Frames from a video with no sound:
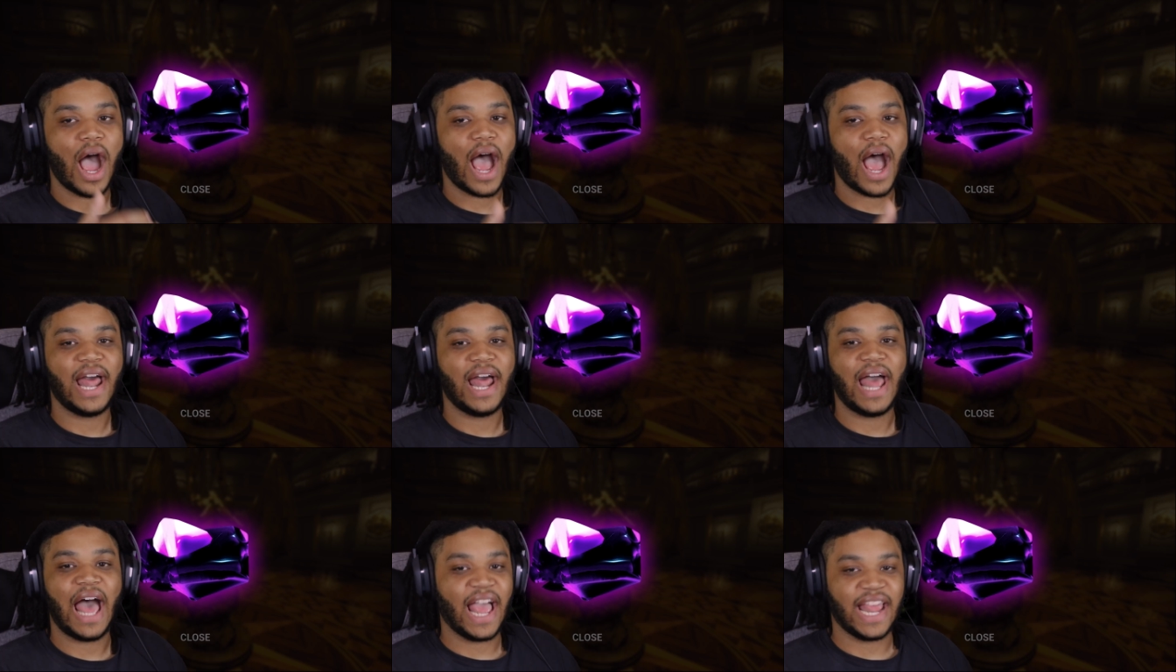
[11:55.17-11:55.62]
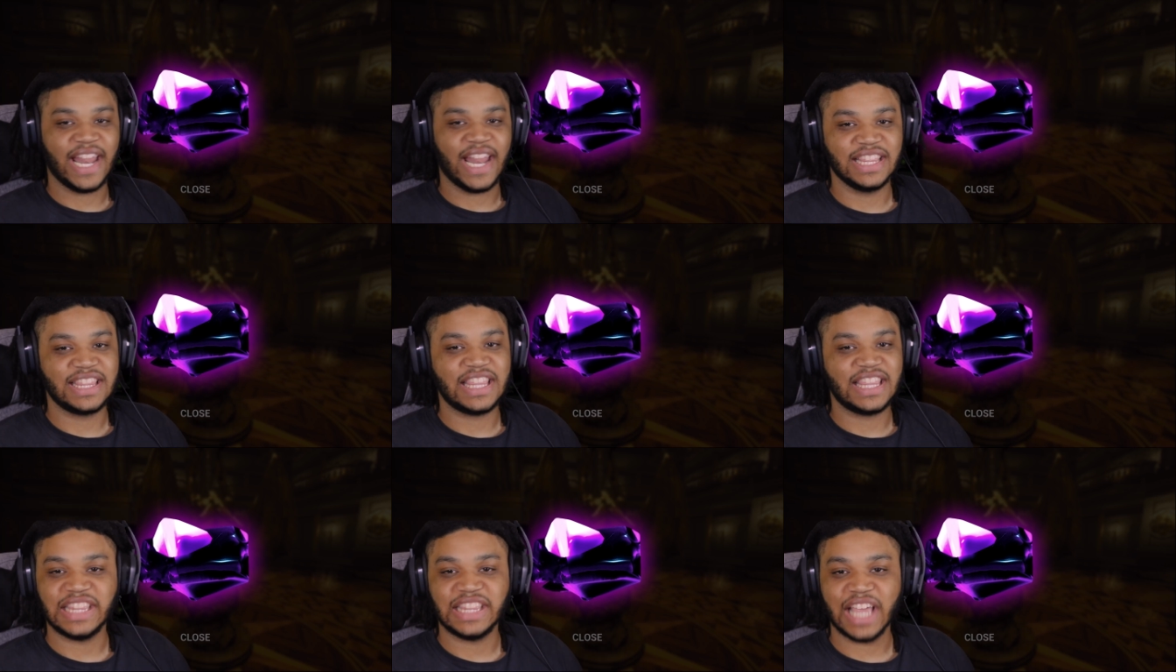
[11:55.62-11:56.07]
I, I
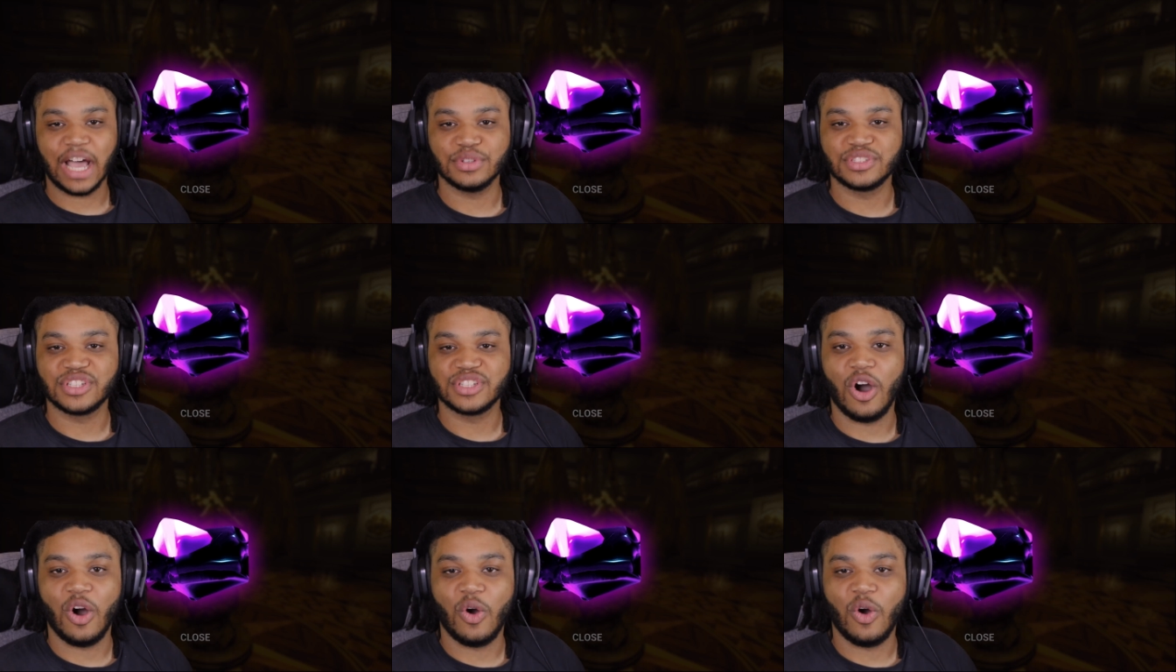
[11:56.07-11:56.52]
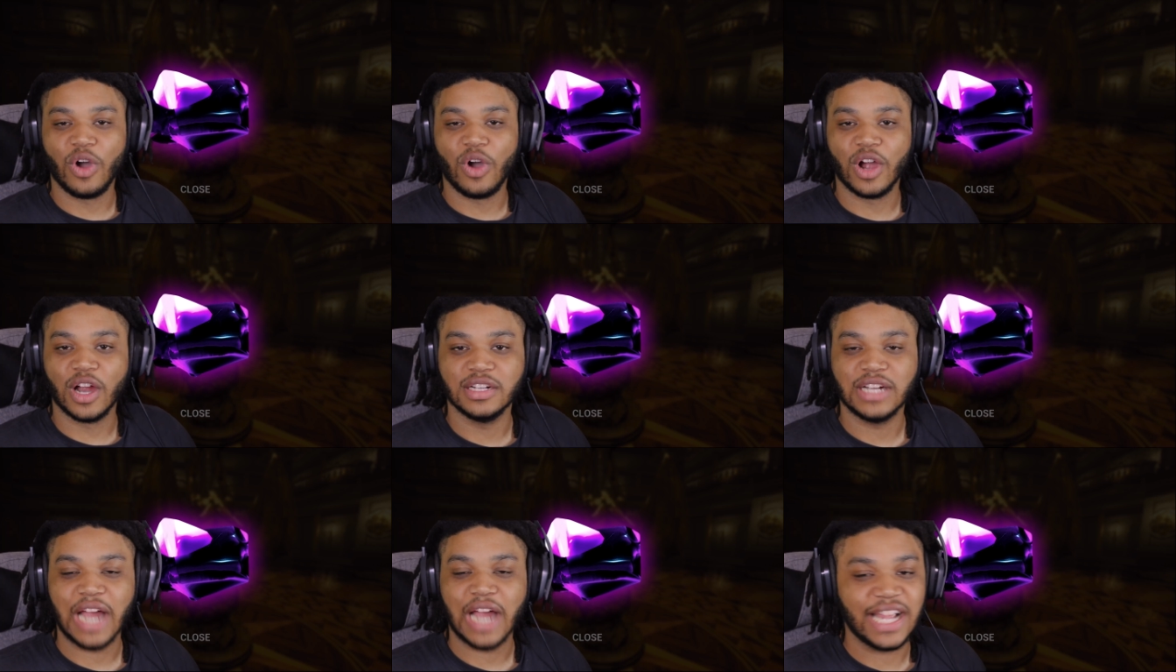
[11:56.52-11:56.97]
didn't think that was gonna
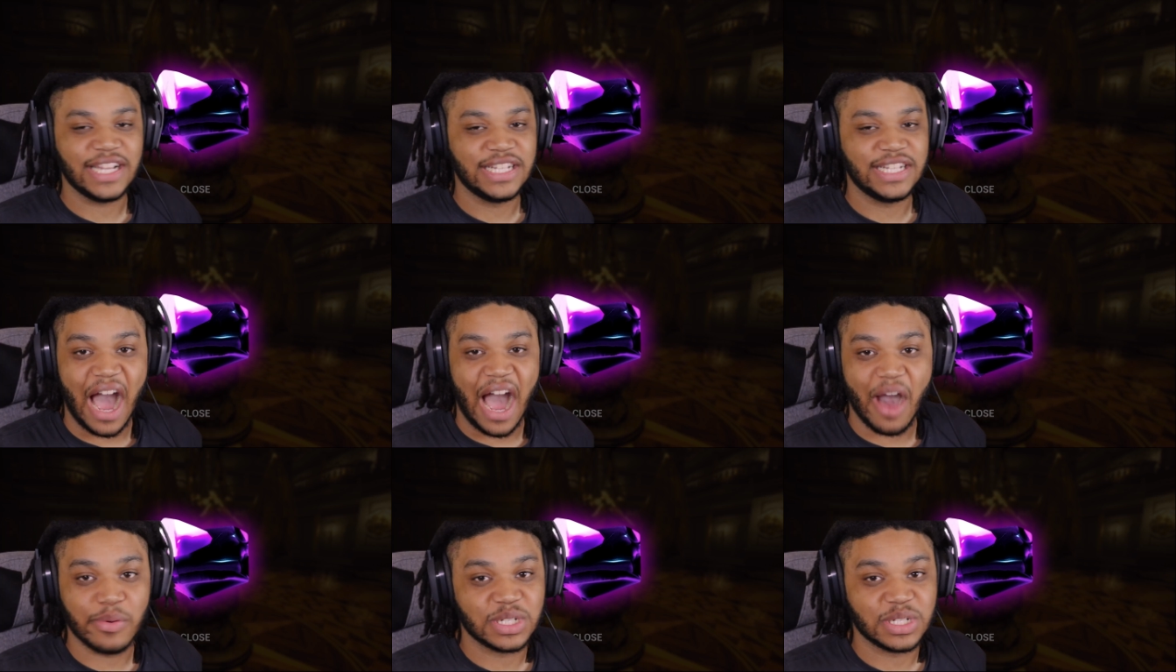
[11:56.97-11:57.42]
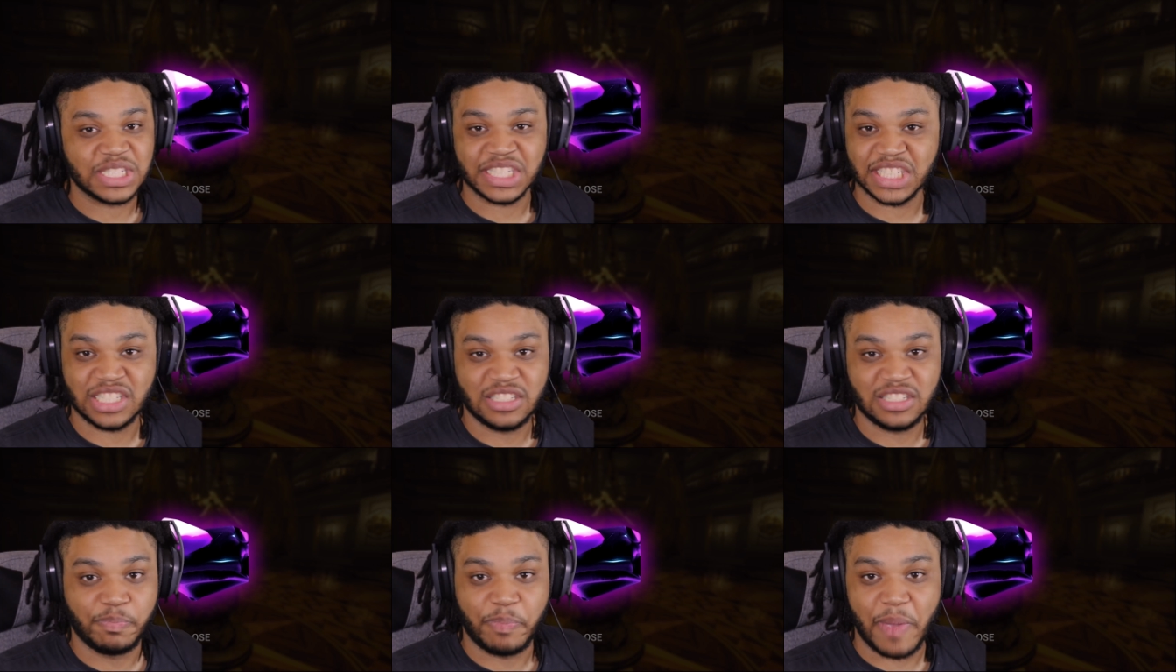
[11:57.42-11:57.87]
work. I, I was
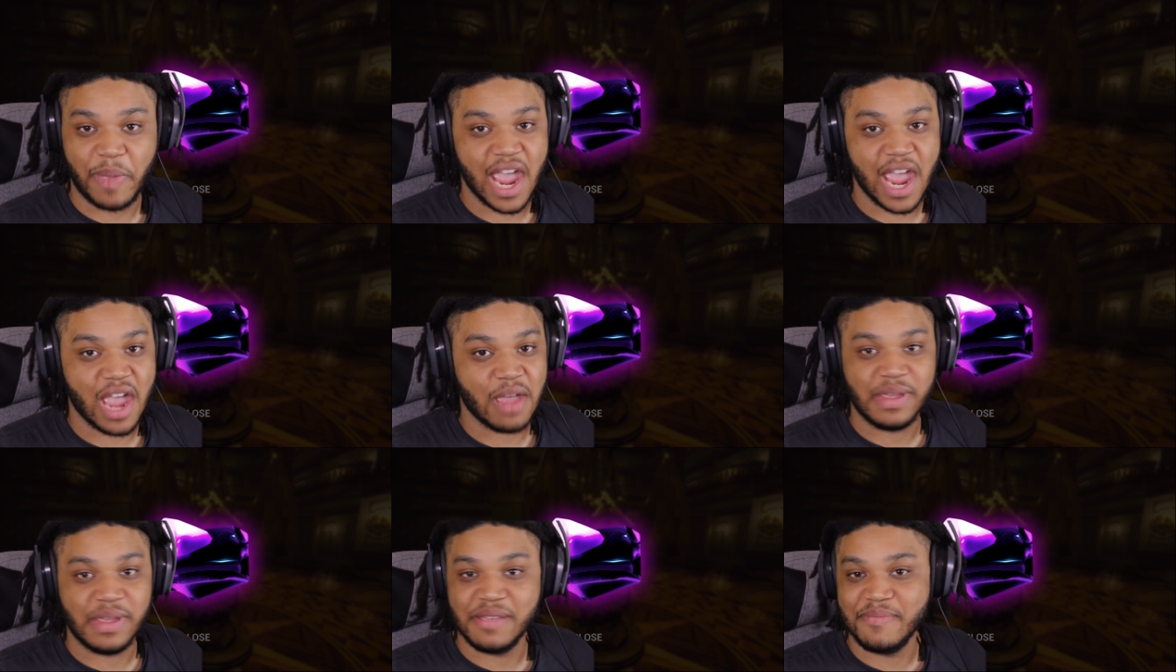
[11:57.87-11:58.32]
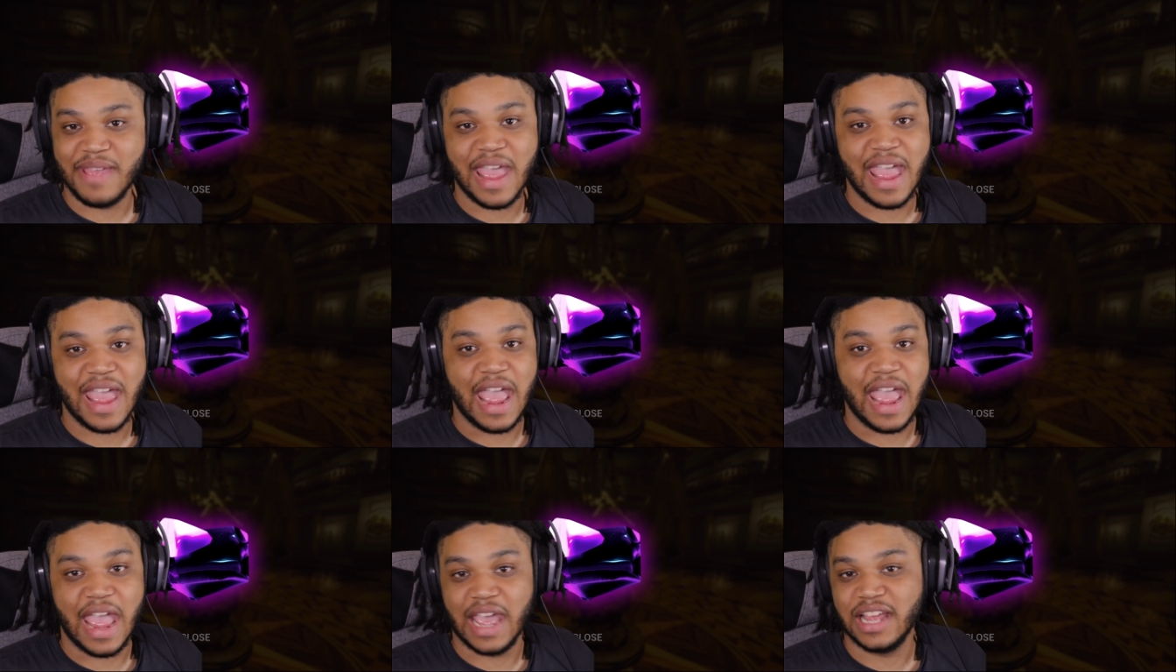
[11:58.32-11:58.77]
just spamming,
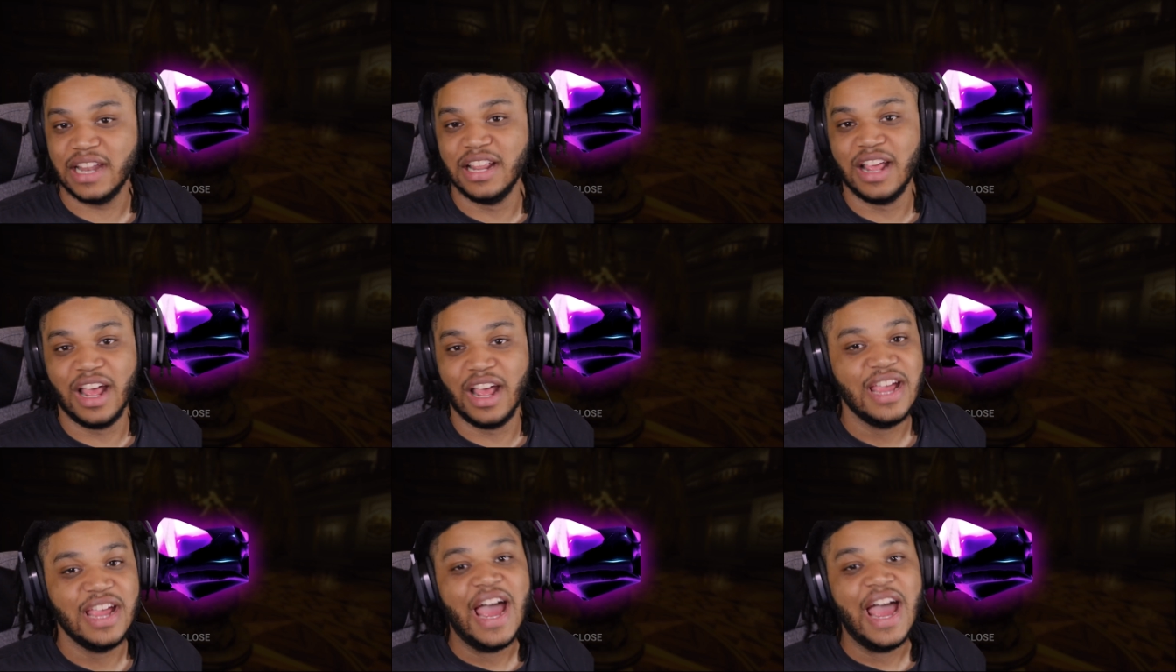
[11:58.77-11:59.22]
man.